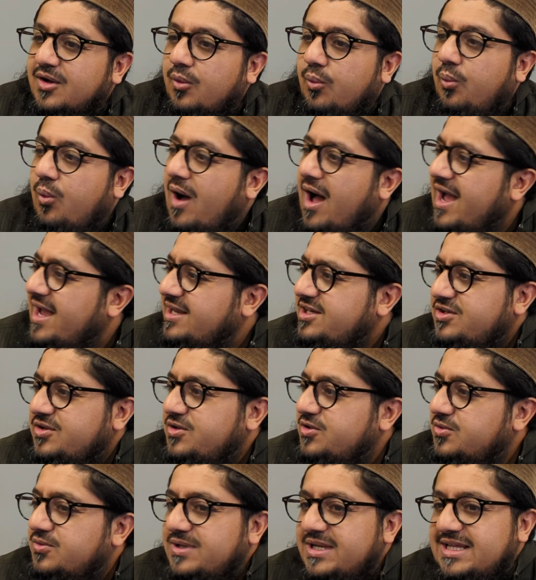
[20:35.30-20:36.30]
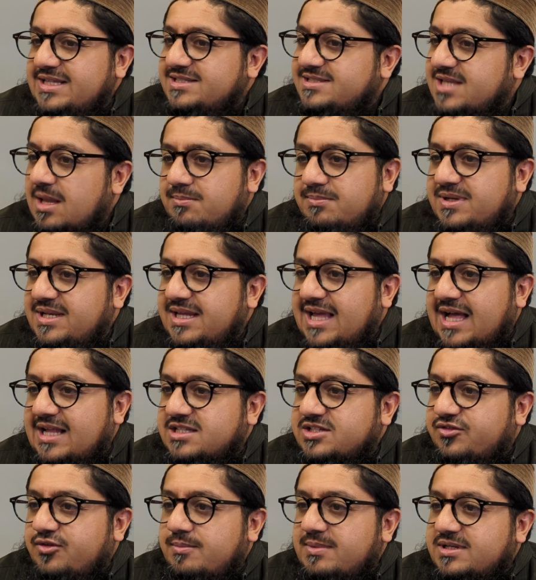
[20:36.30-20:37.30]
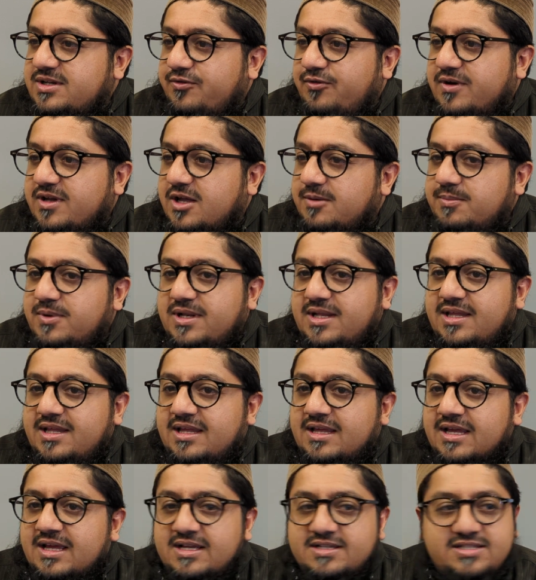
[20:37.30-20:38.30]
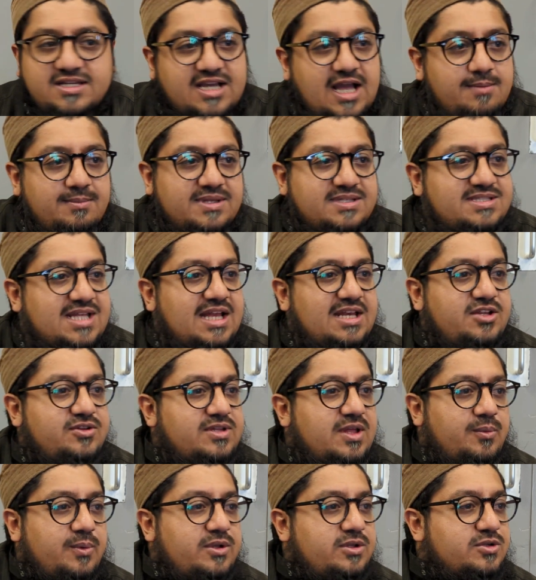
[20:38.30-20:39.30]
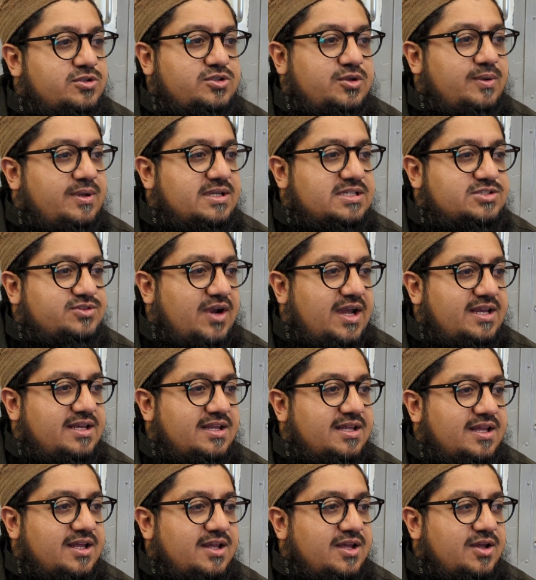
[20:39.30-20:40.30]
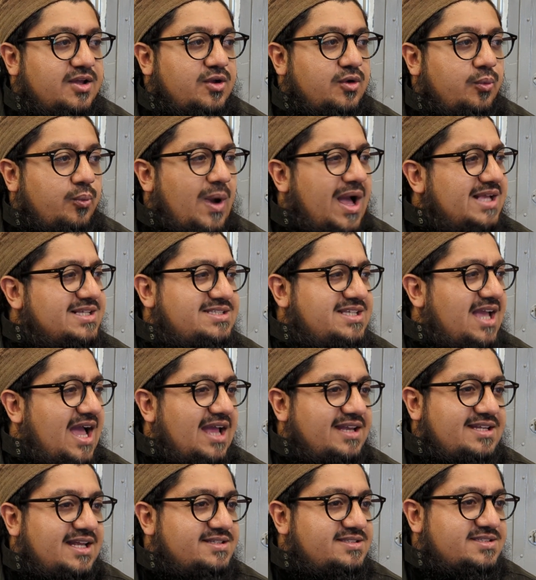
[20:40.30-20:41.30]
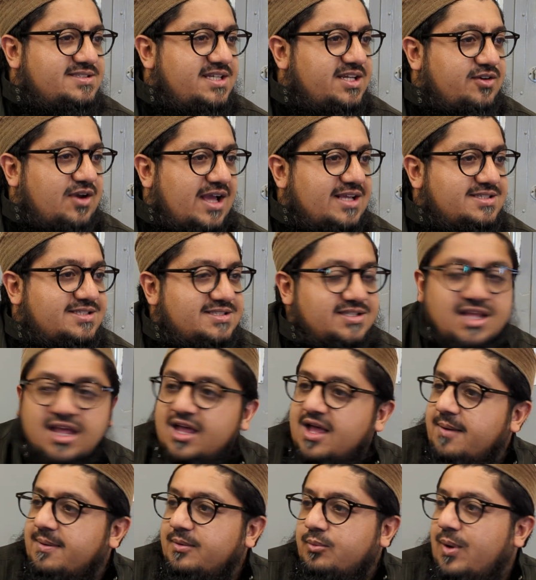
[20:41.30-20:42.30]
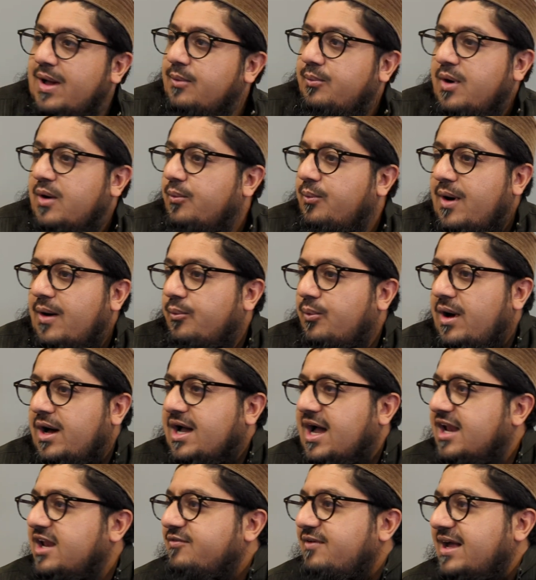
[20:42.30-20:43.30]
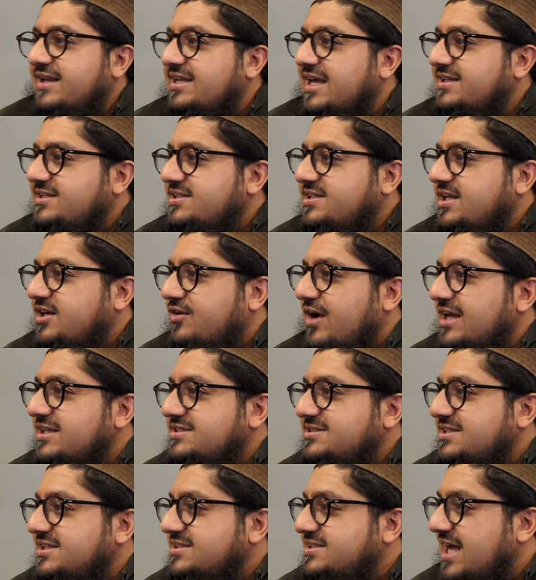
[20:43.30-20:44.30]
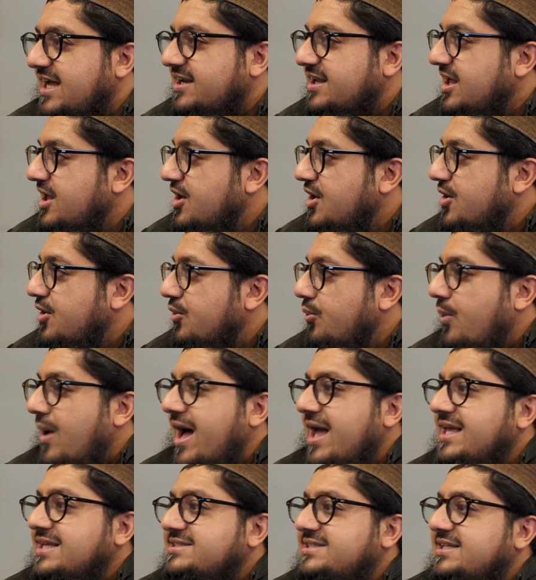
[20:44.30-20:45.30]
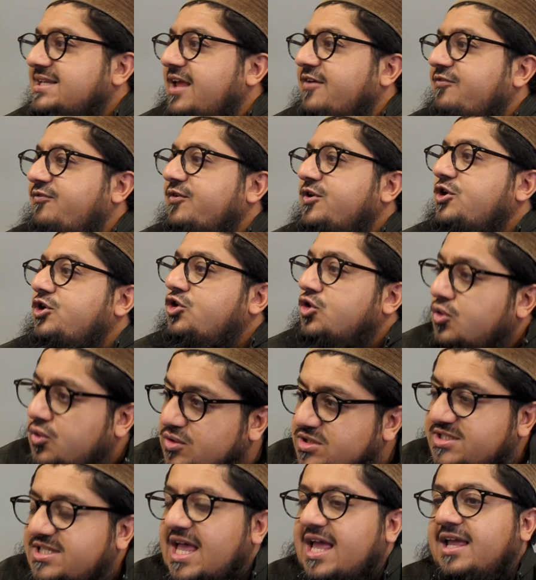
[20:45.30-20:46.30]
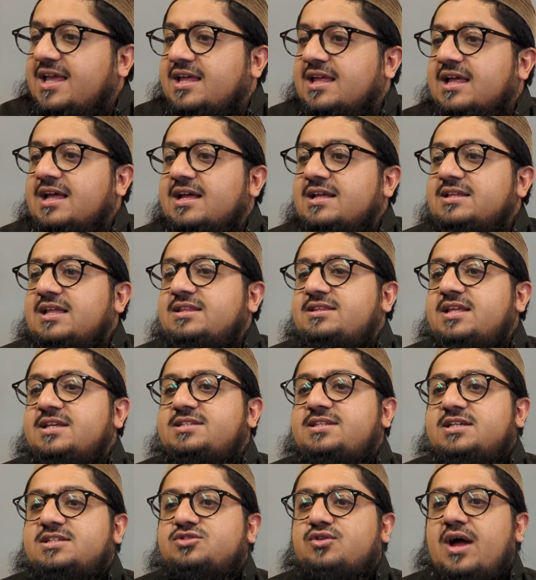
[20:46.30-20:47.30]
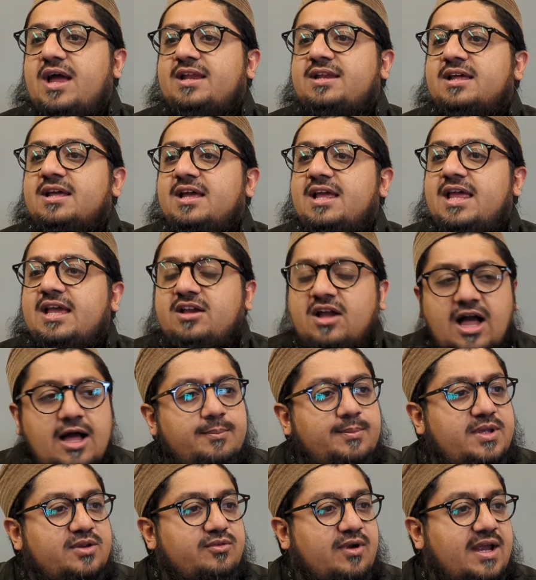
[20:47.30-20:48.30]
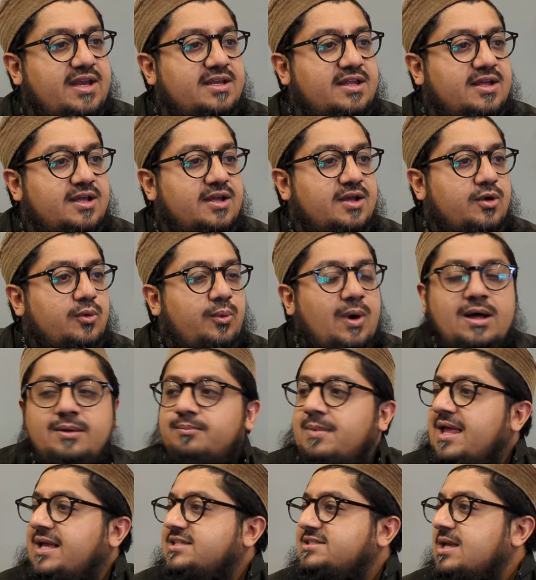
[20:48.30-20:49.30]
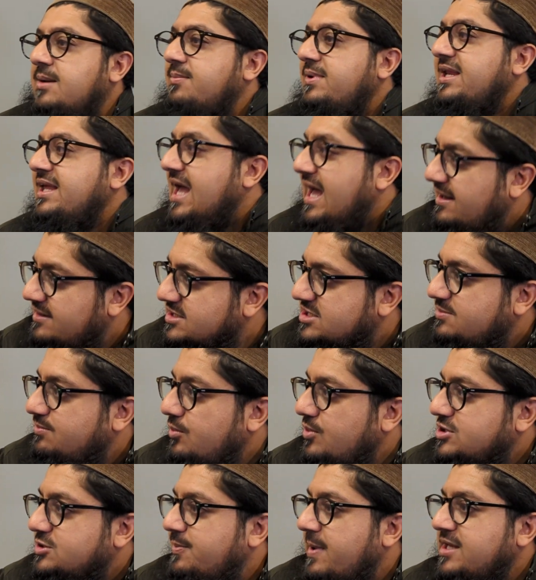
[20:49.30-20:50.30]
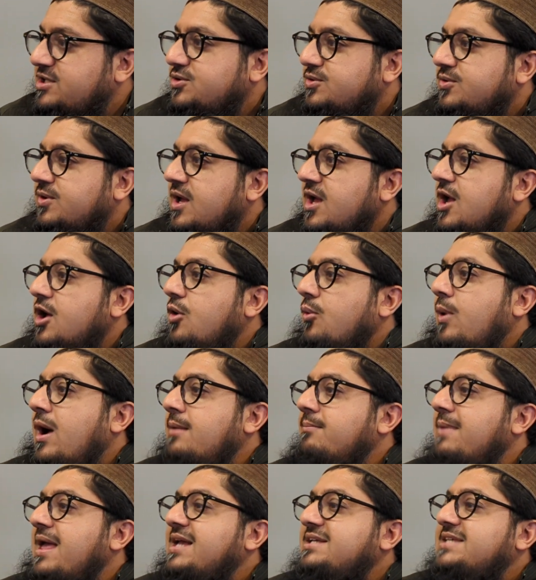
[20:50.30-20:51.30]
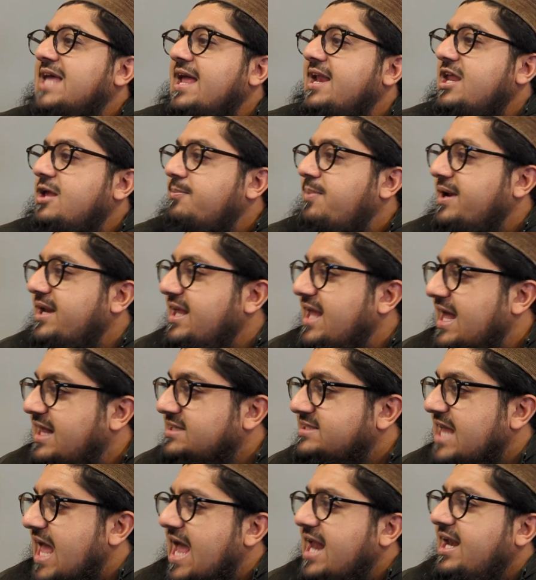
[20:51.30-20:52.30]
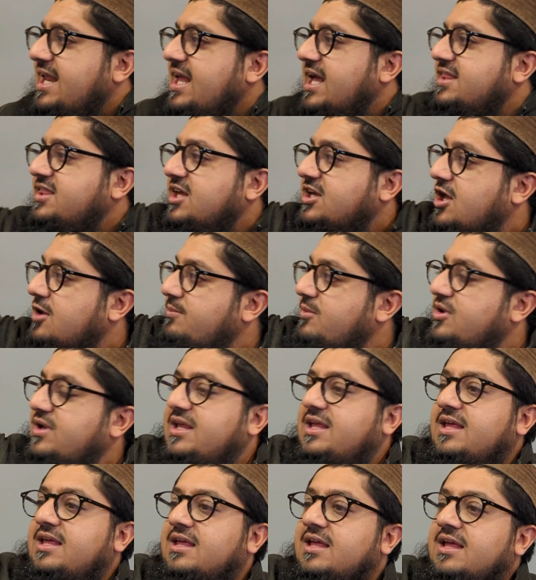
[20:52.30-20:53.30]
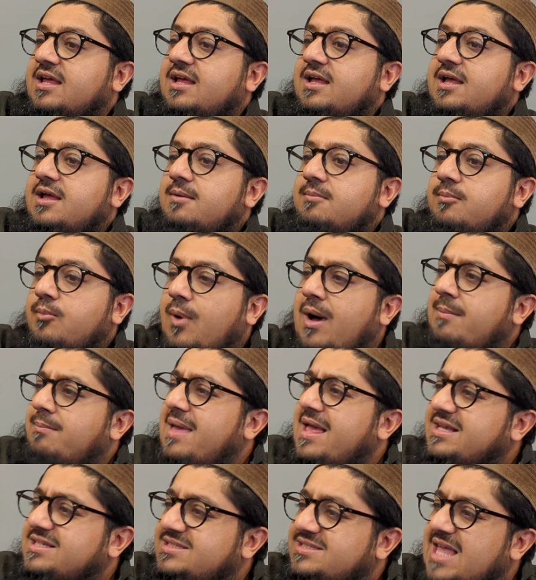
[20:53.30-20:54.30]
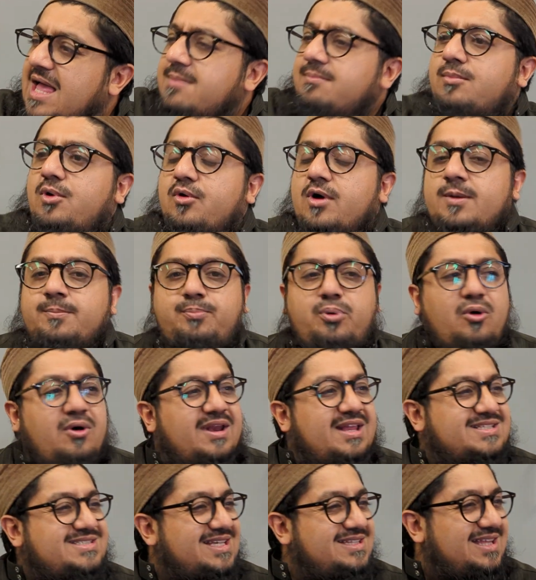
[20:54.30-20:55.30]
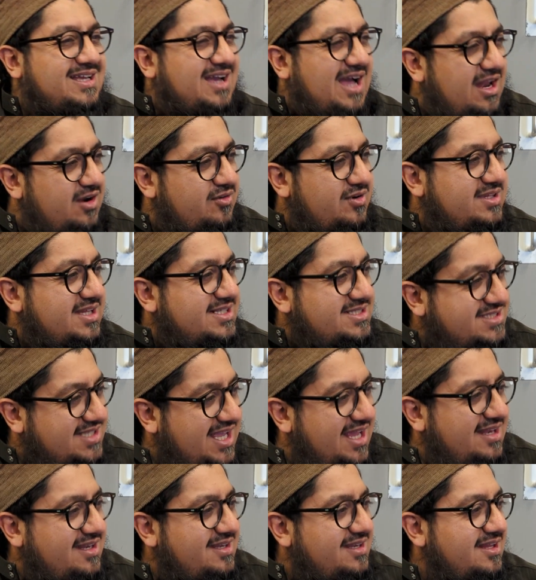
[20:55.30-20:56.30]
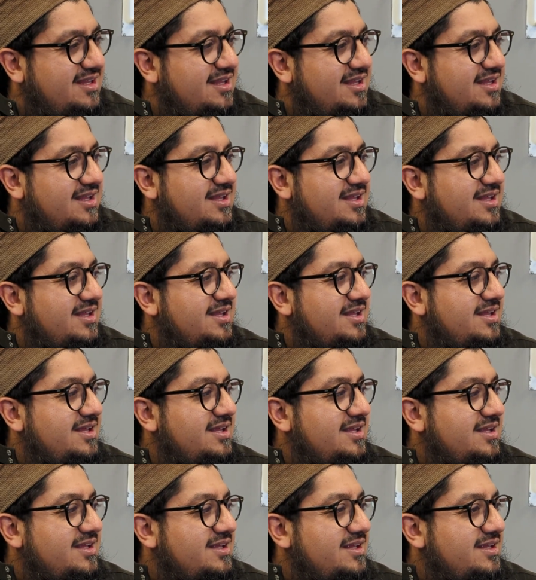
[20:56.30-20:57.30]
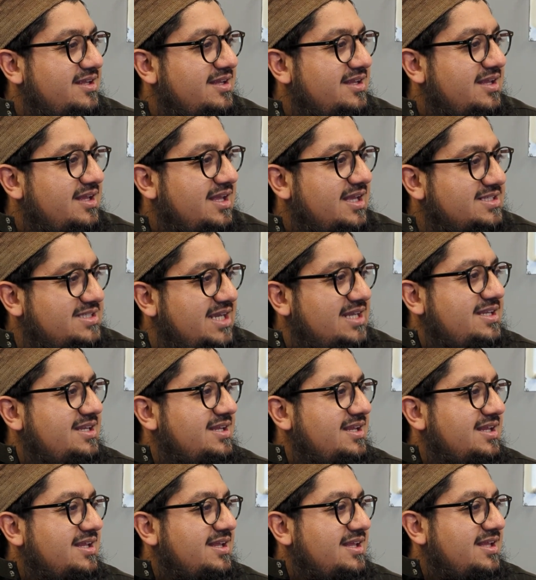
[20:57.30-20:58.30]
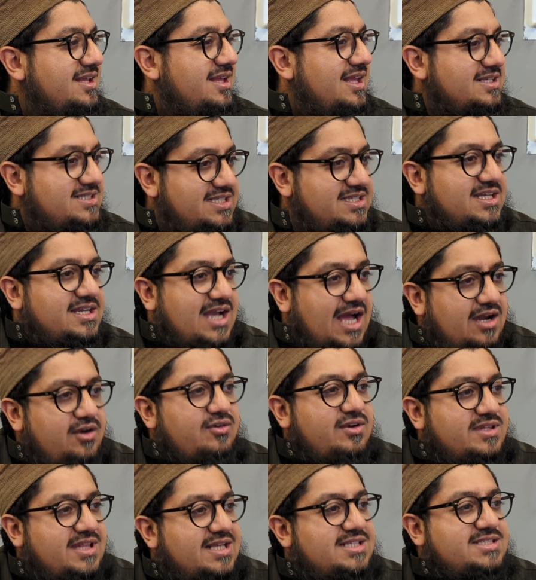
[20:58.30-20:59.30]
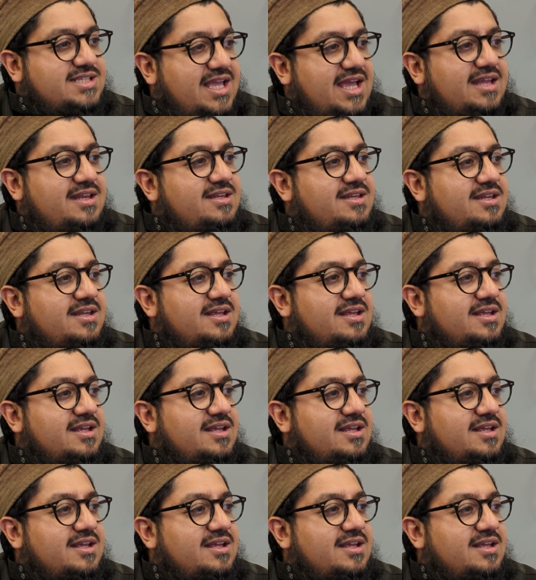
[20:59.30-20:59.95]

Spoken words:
Why do you need somebody else from a different community to come and tell you that what you're doing is right? Where's the identity crisis? I mean, what kind of identity crisis is that? Why is it if you say that this is right, it can't be right? What makes somebody else more special? What makes anybody else, any of the community, what makes them more important? Is it the color of their skin? Is it the color of their skin?